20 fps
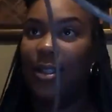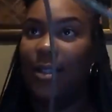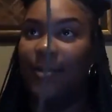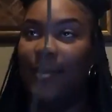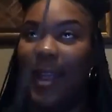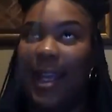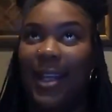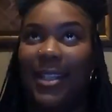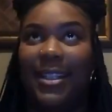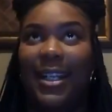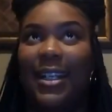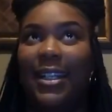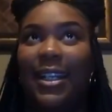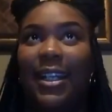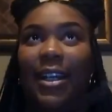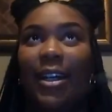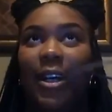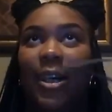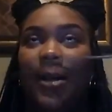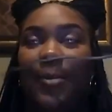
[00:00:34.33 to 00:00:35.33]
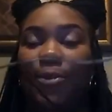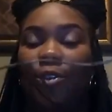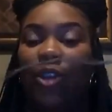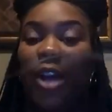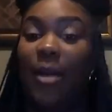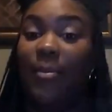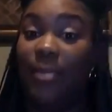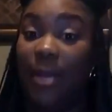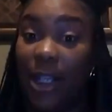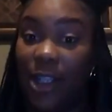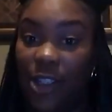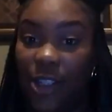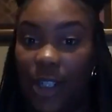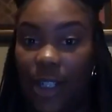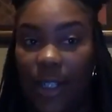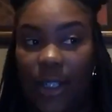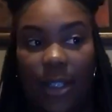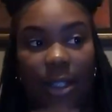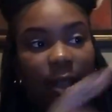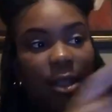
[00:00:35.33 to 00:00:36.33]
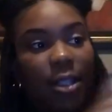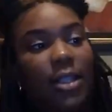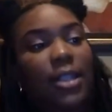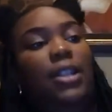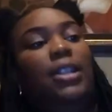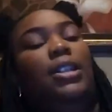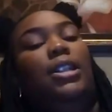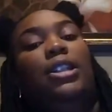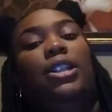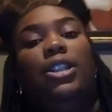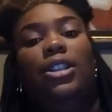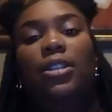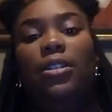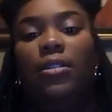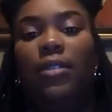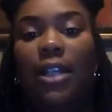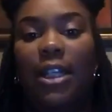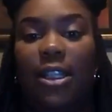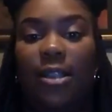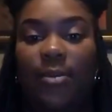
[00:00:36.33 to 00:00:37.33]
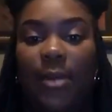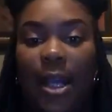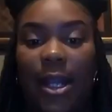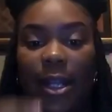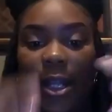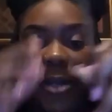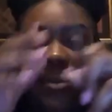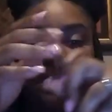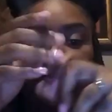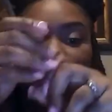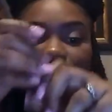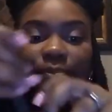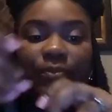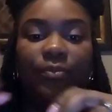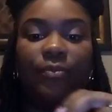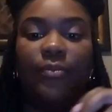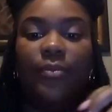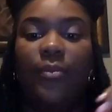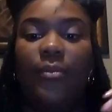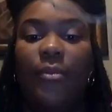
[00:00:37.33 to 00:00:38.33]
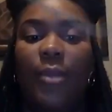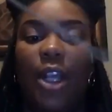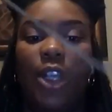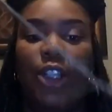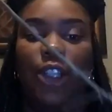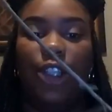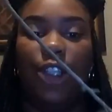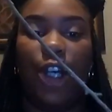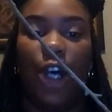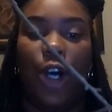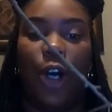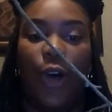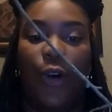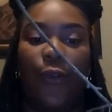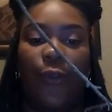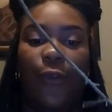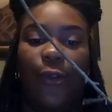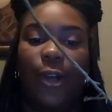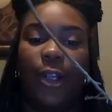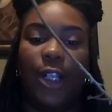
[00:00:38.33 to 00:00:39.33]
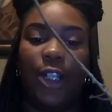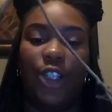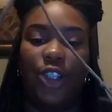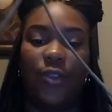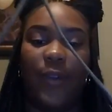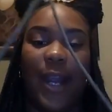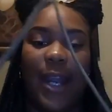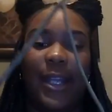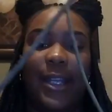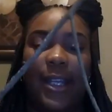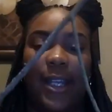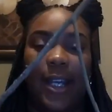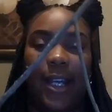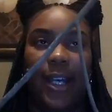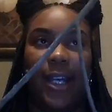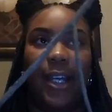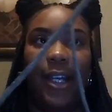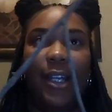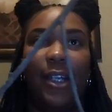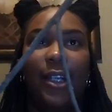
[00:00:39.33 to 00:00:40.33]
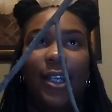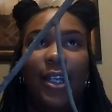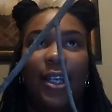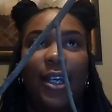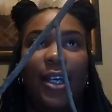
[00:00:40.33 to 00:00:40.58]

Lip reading: because I didn't draw pictures to explain it. So for the trachea,